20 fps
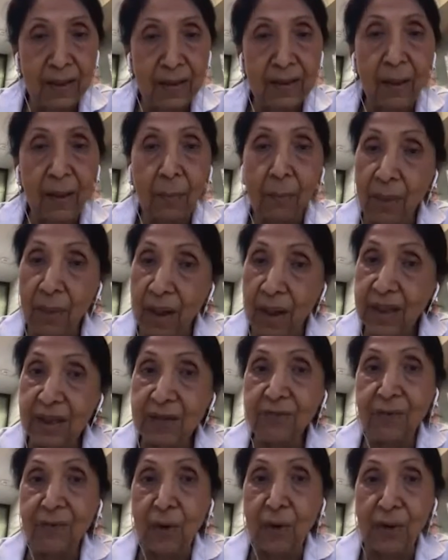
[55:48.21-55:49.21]
the money
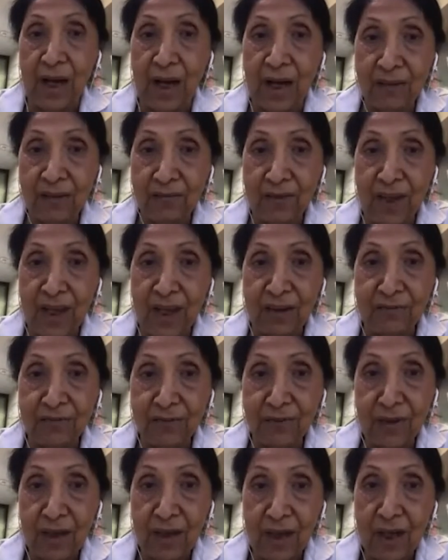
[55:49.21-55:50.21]
for IVF,